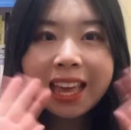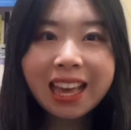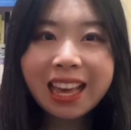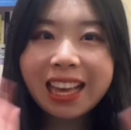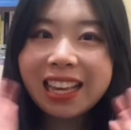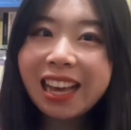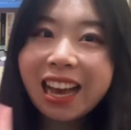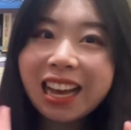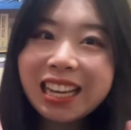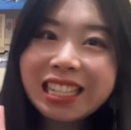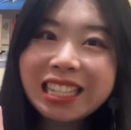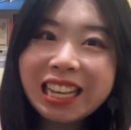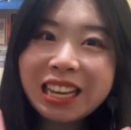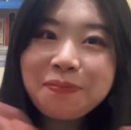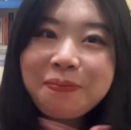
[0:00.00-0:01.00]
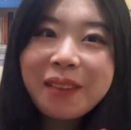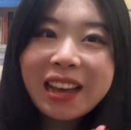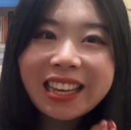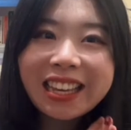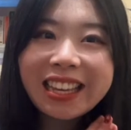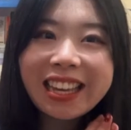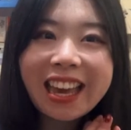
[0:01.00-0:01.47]
Hey guys, I'm
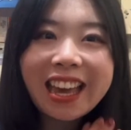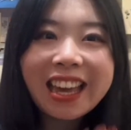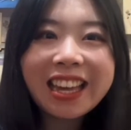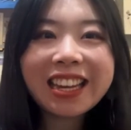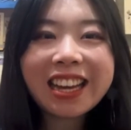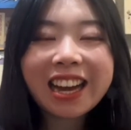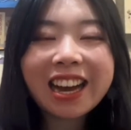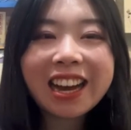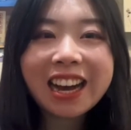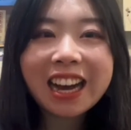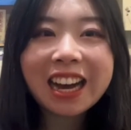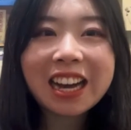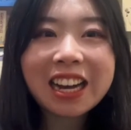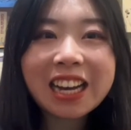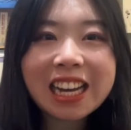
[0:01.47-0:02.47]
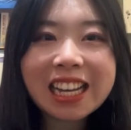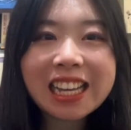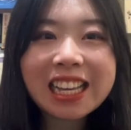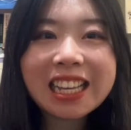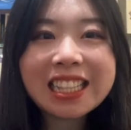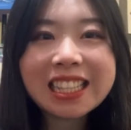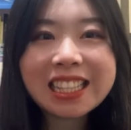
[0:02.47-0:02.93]
back again.
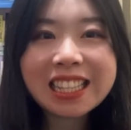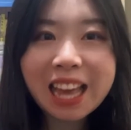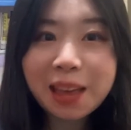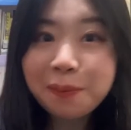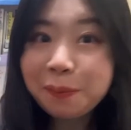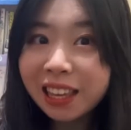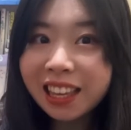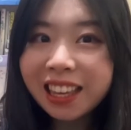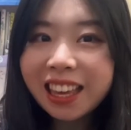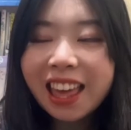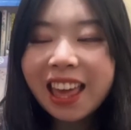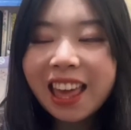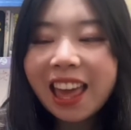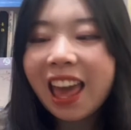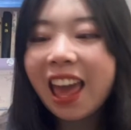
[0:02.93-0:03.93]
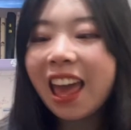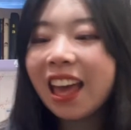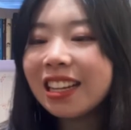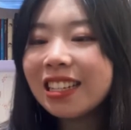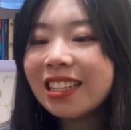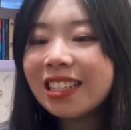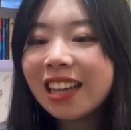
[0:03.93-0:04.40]
It's Emmy,
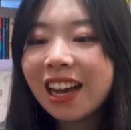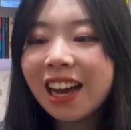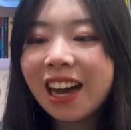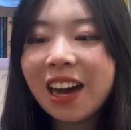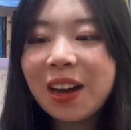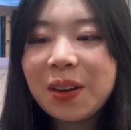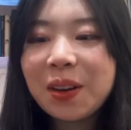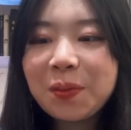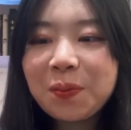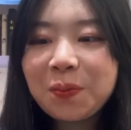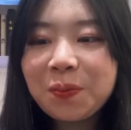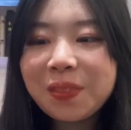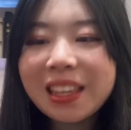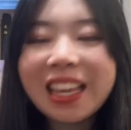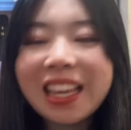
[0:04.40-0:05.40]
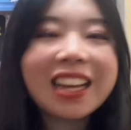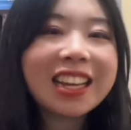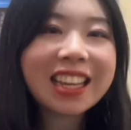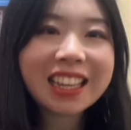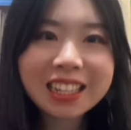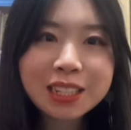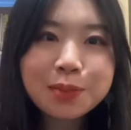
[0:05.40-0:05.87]
and yeah,
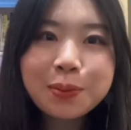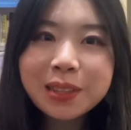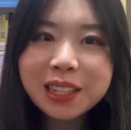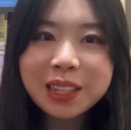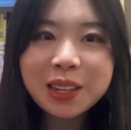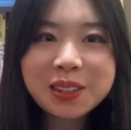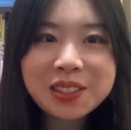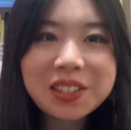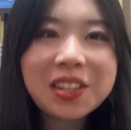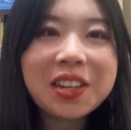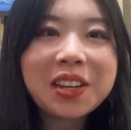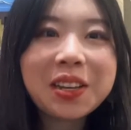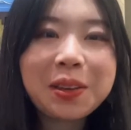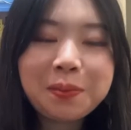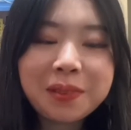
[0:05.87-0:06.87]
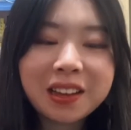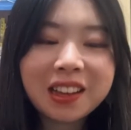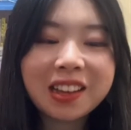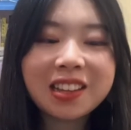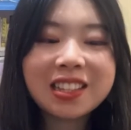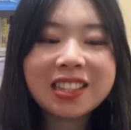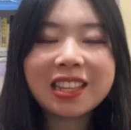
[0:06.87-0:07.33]
it has been a long time
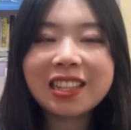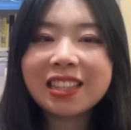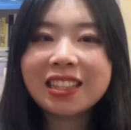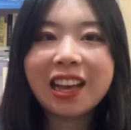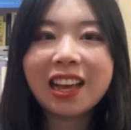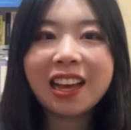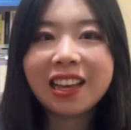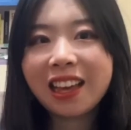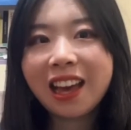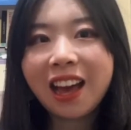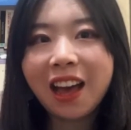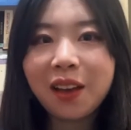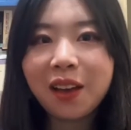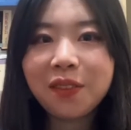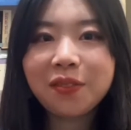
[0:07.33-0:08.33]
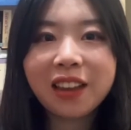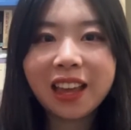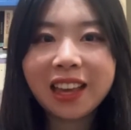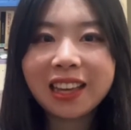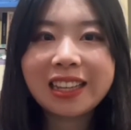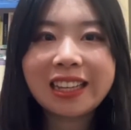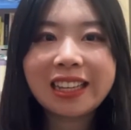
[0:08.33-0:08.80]
since I have
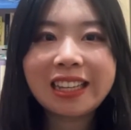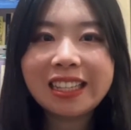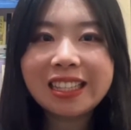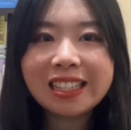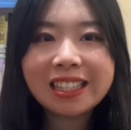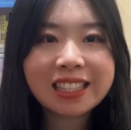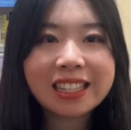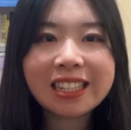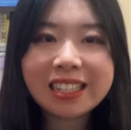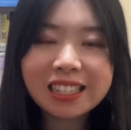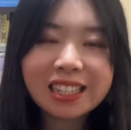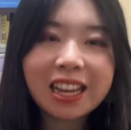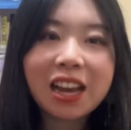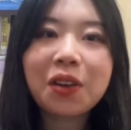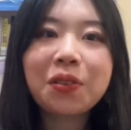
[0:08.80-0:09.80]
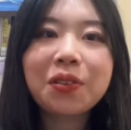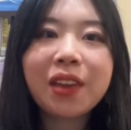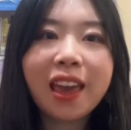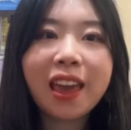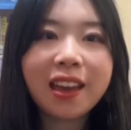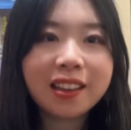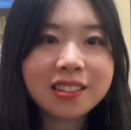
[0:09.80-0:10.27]
sit down
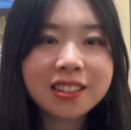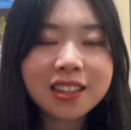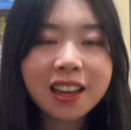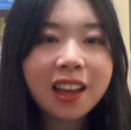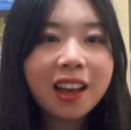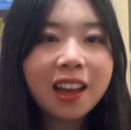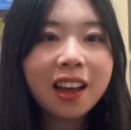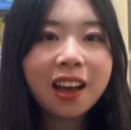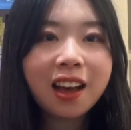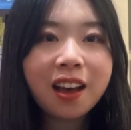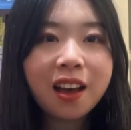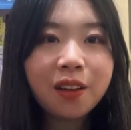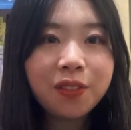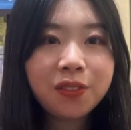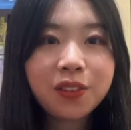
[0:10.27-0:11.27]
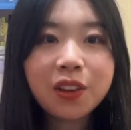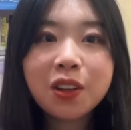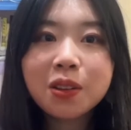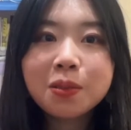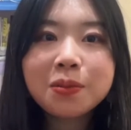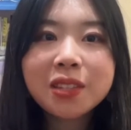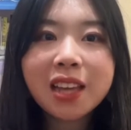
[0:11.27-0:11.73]
and
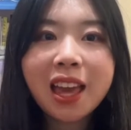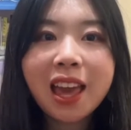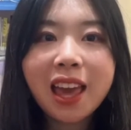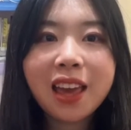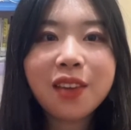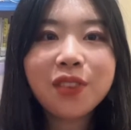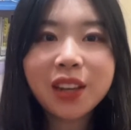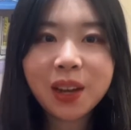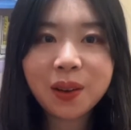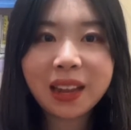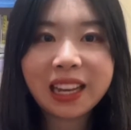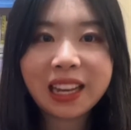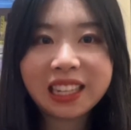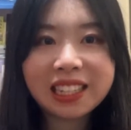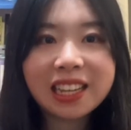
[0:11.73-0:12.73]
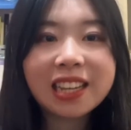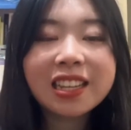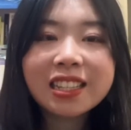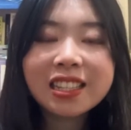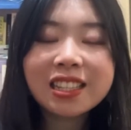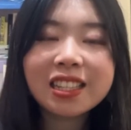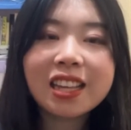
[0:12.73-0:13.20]
filmed a video like
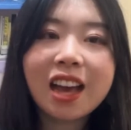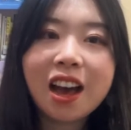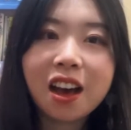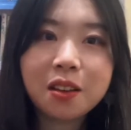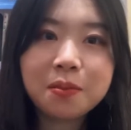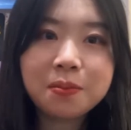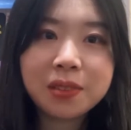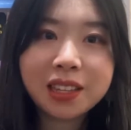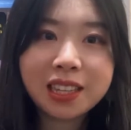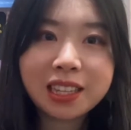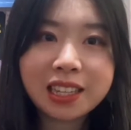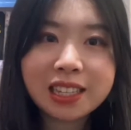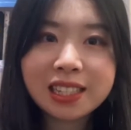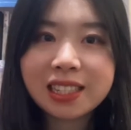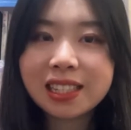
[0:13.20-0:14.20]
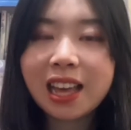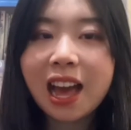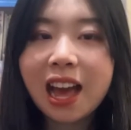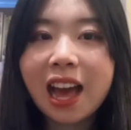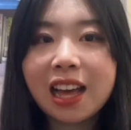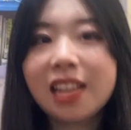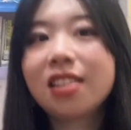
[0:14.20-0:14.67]
this because,
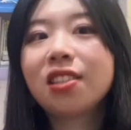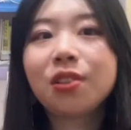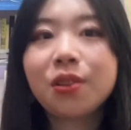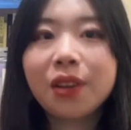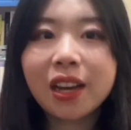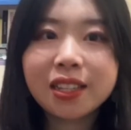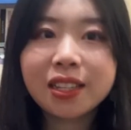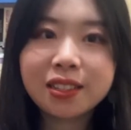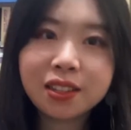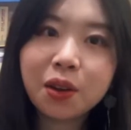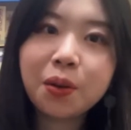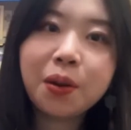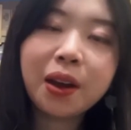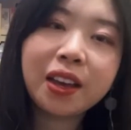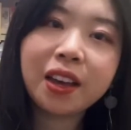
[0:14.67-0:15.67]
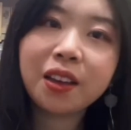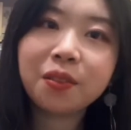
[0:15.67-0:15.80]
as you guys know, I